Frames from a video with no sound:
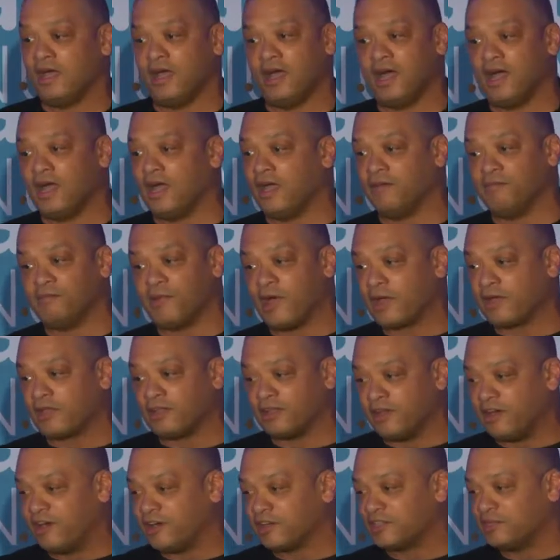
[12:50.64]

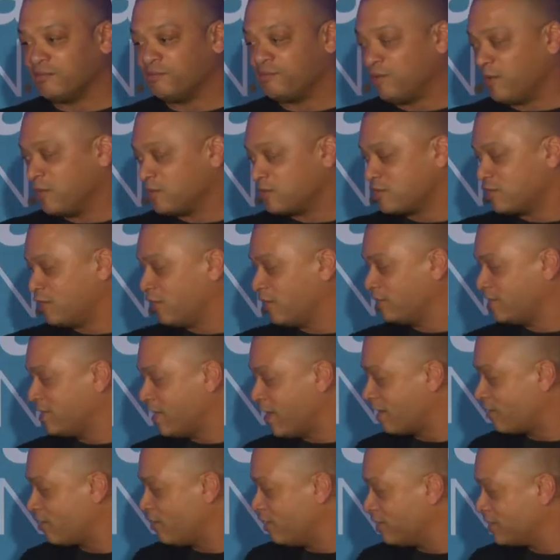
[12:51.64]
Michael Arrington posted on
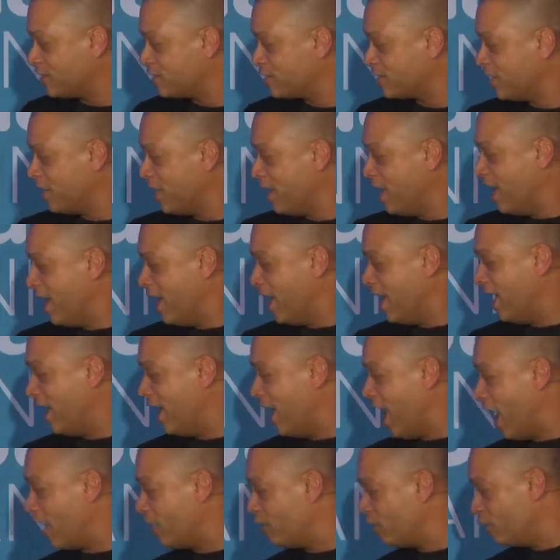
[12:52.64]
TechCrunch,
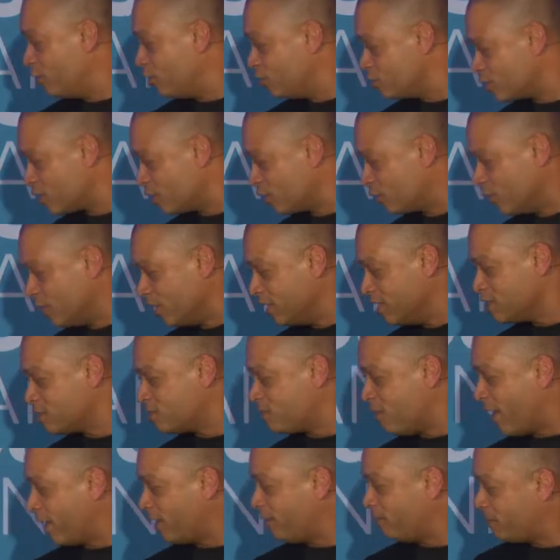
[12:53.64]
I don't know who's going to win this
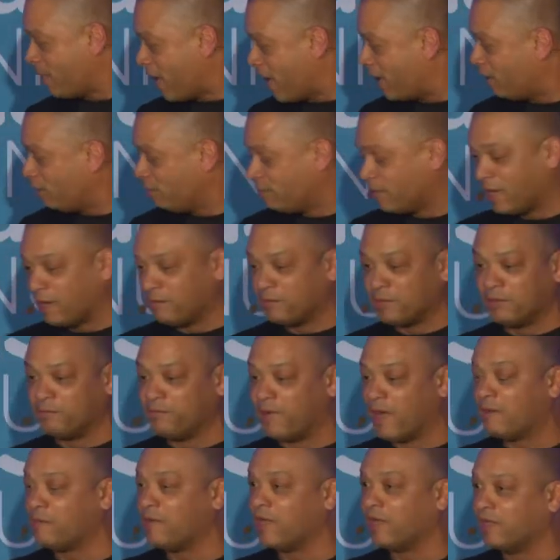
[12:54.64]
battle, but I'm going to
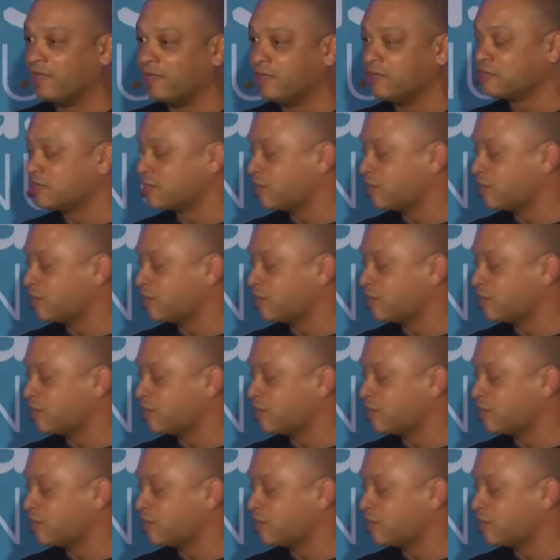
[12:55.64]
buy my legal